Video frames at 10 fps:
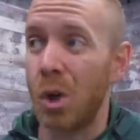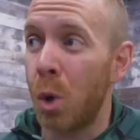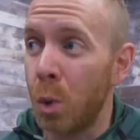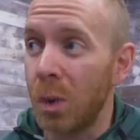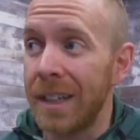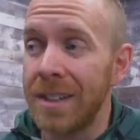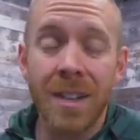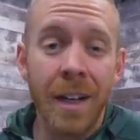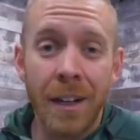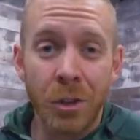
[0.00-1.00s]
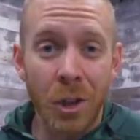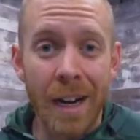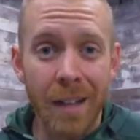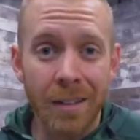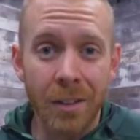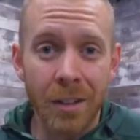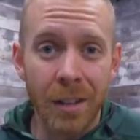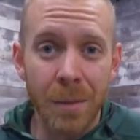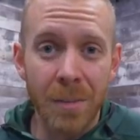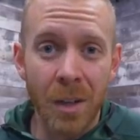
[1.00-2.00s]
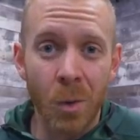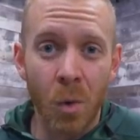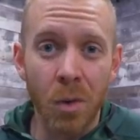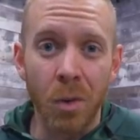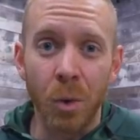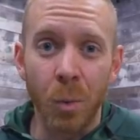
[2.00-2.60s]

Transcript: coolest triathlon clubs in the world.